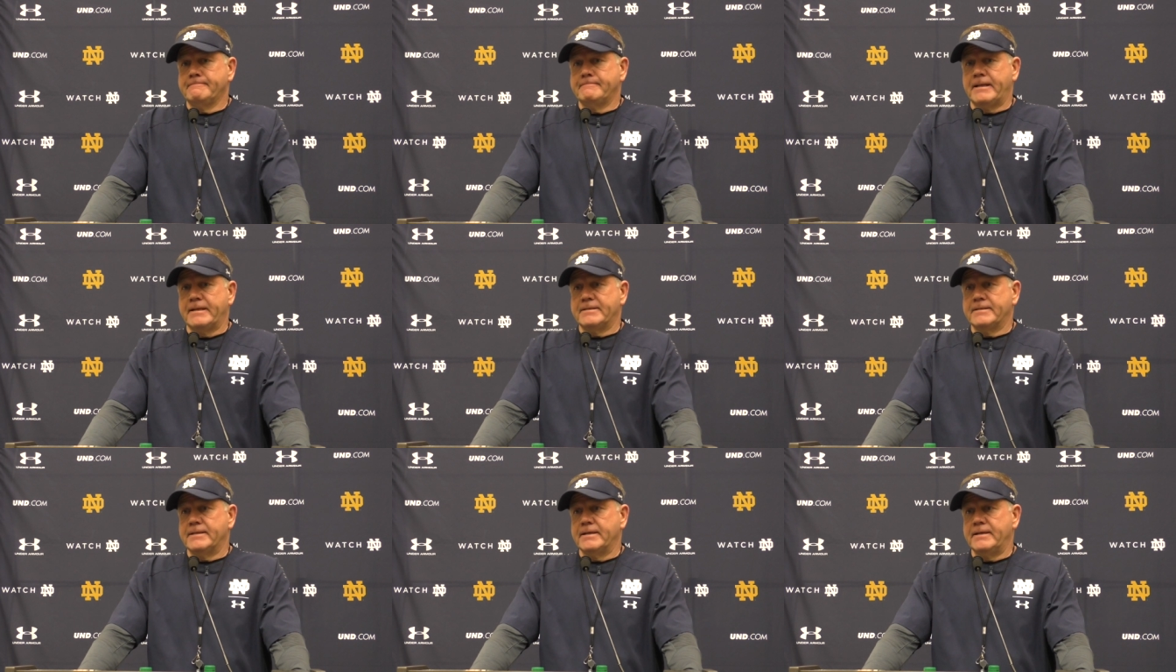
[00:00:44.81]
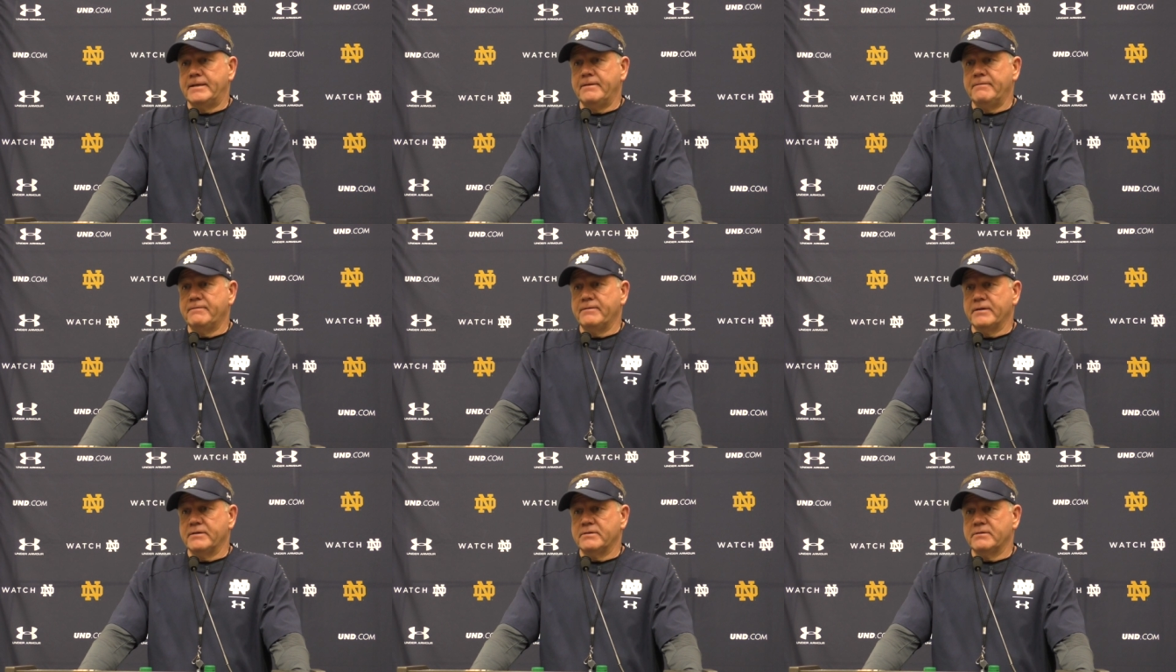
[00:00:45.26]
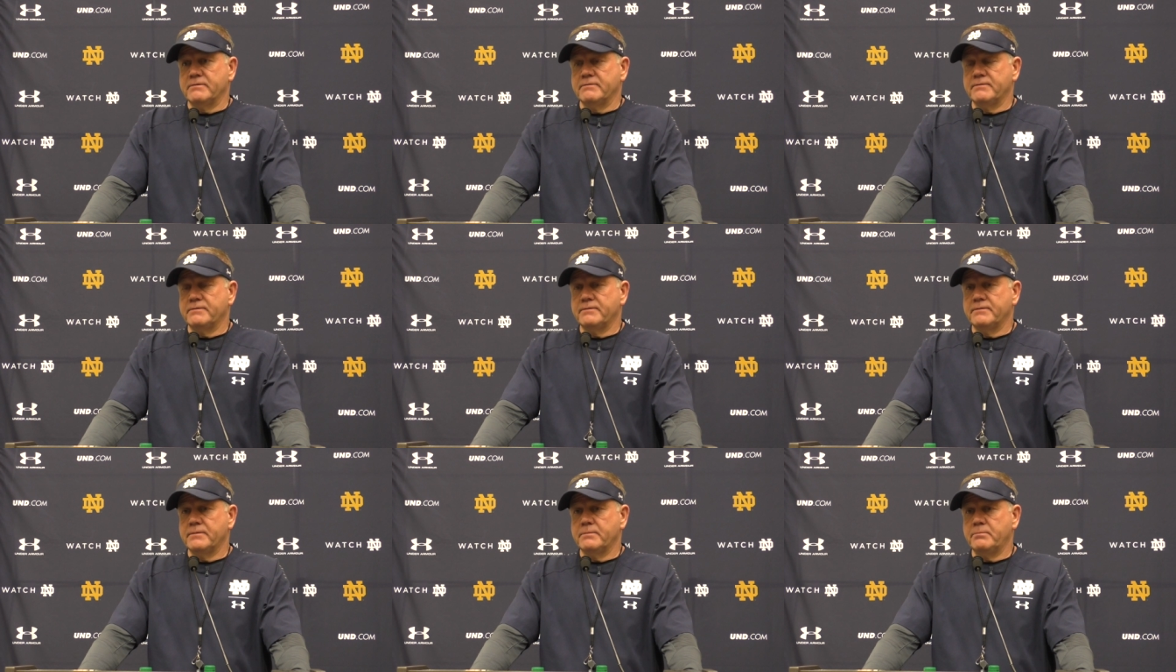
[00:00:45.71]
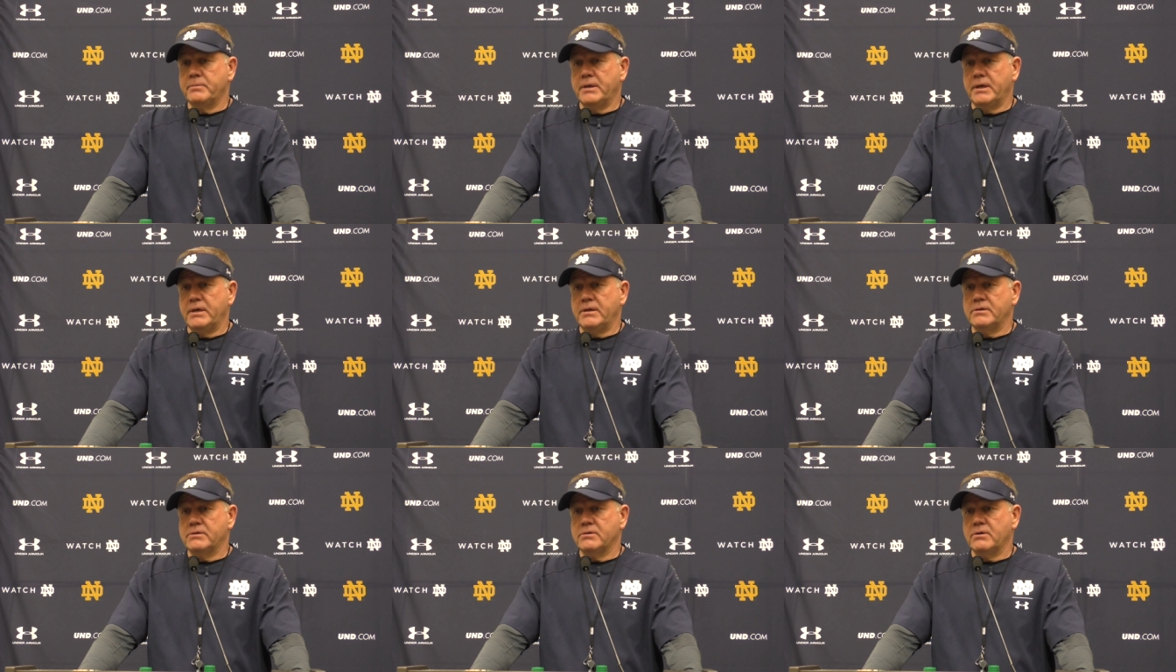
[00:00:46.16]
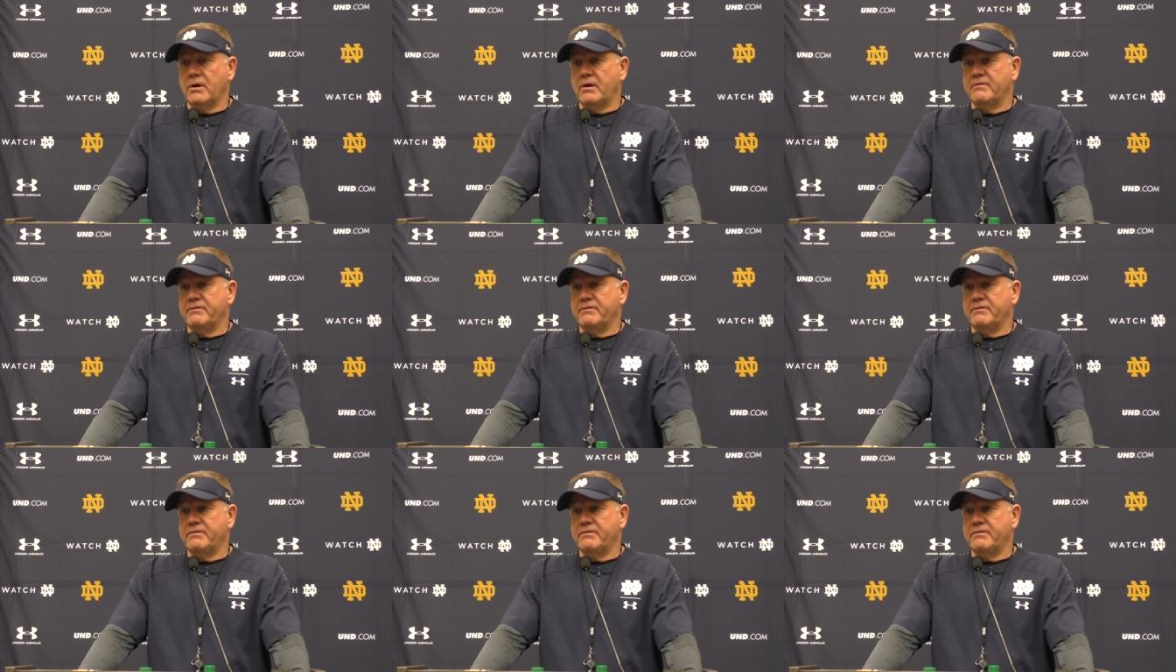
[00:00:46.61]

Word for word: that's the defensive piece.